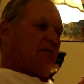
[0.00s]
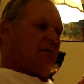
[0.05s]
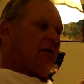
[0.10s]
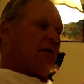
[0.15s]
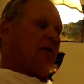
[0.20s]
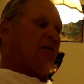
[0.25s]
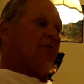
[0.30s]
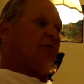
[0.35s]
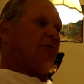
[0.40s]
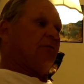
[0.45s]

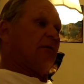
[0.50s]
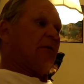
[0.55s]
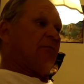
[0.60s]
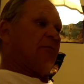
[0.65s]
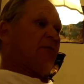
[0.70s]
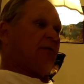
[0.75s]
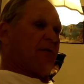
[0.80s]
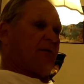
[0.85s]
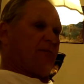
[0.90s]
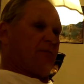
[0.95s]
I don't
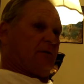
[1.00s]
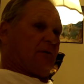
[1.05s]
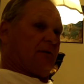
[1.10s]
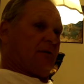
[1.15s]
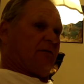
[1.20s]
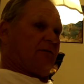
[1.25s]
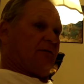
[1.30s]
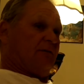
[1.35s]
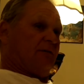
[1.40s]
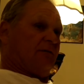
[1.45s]
remember them
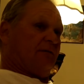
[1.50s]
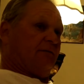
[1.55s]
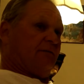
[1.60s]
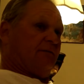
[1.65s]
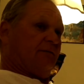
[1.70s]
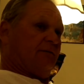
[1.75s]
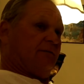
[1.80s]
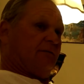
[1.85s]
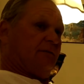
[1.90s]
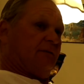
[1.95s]
leaving,
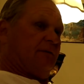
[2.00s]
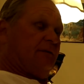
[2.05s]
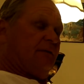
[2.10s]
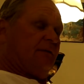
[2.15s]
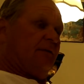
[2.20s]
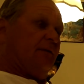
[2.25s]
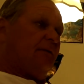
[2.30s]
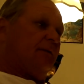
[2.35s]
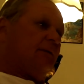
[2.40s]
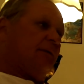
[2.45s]

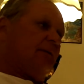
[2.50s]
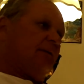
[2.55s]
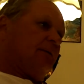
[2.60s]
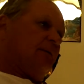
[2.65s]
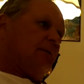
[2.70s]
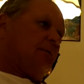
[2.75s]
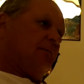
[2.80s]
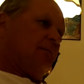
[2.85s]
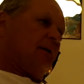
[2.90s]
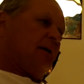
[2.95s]

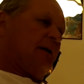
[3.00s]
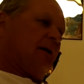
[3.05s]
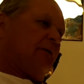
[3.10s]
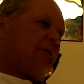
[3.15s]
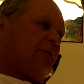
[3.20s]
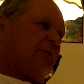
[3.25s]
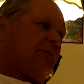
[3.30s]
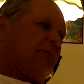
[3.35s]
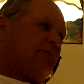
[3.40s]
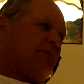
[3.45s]
but I
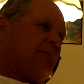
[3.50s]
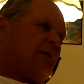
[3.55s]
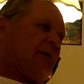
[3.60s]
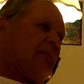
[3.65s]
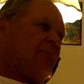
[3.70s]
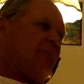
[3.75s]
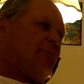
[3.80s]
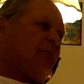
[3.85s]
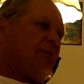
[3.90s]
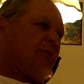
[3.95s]

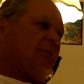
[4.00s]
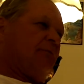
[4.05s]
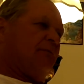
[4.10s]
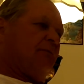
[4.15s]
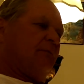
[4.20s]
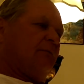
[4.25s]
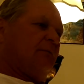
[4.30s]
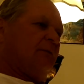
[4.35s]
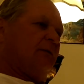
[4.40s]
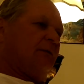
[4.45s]
remember
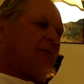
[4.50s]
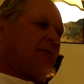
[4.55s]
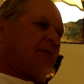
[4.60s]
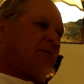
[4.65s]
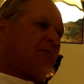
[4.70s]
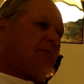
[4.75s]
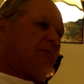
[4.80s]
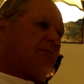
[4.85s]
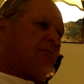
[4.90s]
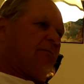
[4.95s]

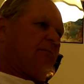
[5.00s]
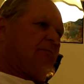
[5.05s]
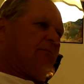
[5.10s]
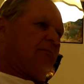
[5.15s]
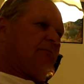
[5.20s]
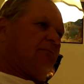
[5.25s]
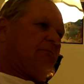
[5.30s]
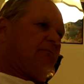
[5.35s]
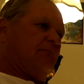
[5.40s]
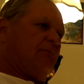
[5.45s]

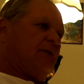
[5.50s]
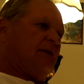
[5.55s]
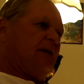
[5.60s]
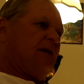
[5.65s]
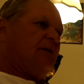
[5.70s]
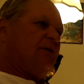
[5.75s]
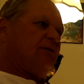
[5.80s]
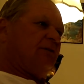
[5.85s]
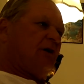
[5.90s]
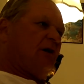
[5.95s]

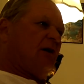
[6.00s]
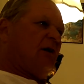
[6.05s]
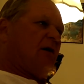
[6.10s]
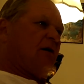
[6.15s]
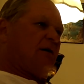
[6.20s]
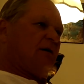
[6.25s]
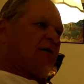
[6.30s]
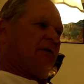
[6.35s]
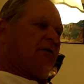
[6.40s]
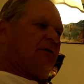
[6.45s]
me
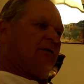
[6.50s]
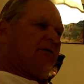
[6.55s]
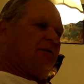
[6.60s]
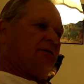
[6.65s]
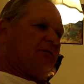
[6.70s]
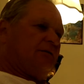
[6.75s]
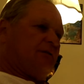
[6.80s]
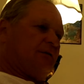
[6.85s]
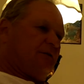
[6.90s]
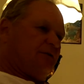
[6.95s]
talking
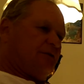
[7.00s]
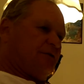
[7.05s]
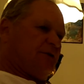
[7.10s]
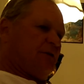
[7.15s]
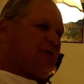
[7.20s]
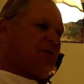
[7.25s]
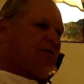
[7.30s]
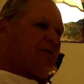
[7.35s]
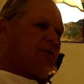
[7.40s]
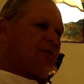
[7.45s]
to
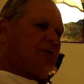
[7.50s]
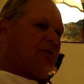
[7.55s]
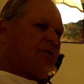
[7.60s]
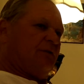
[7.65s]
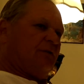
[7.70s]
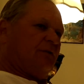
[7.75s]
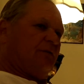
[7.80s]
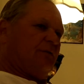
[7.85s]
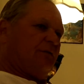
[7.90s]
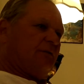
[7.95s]
Jesus.
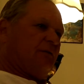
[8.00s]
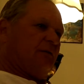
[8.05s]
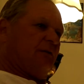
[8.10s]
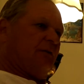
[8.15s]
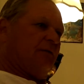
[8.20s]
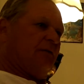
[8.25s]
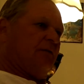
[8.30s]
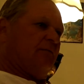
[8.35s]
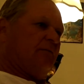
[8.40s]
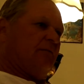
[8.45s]

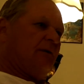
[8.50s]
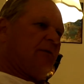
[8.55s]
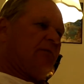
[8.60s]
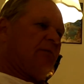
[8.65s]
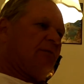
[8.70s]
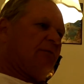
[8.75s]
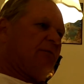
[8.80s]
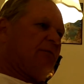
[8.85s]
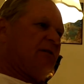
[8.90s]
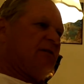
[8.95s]
I
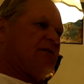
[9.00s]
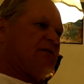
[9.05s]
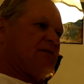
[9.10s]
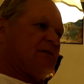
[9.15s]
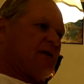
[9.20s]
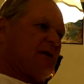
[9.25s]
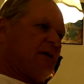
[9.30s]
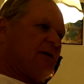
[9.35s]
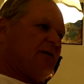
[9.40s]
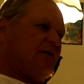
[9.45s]
remember me
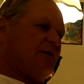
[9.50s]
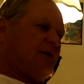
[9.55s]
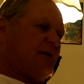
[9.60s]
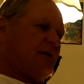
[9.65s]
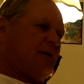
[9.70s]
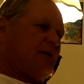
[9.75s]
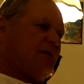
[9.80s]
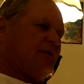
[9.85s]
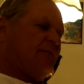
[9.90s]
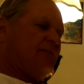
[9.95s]
saying to
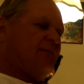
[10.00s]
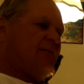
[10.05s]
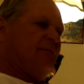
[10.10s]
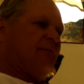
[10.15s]
him,